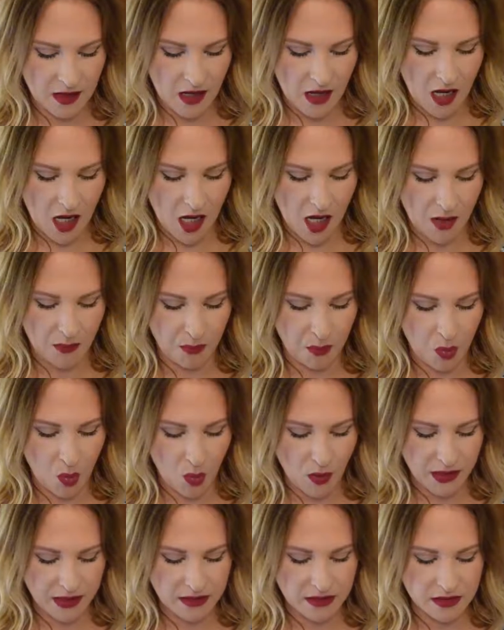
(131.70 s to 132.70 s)

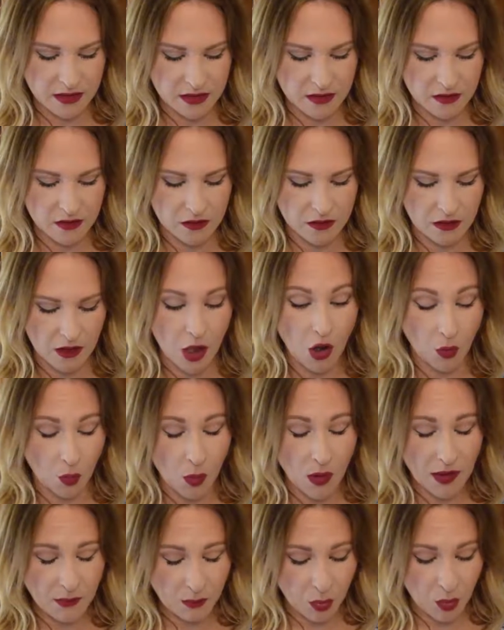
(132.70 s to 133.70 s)

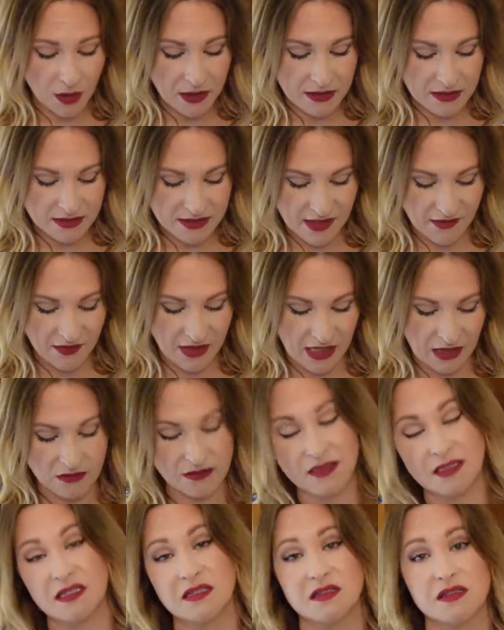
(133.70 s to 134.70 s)
1.7
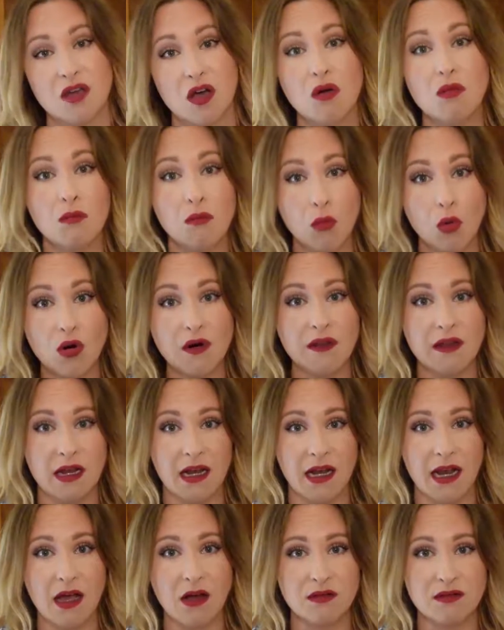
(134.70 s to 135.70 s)
ounces, so more than
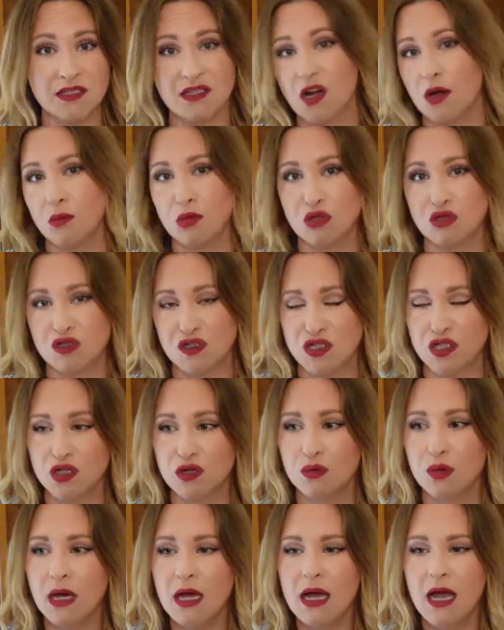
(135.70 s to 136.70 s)
an ounce and almost
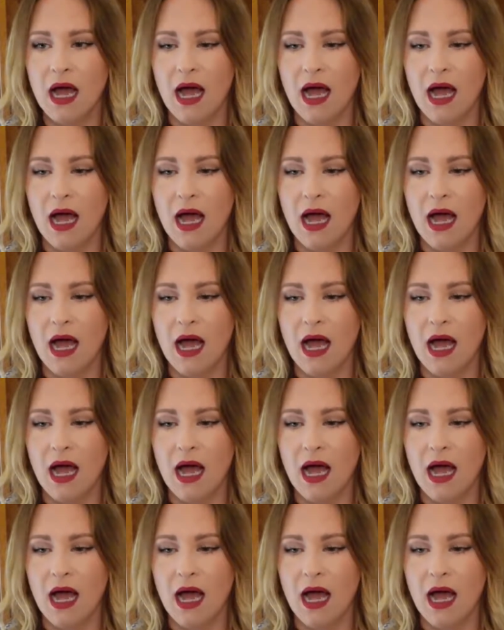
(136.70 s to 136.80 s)
2.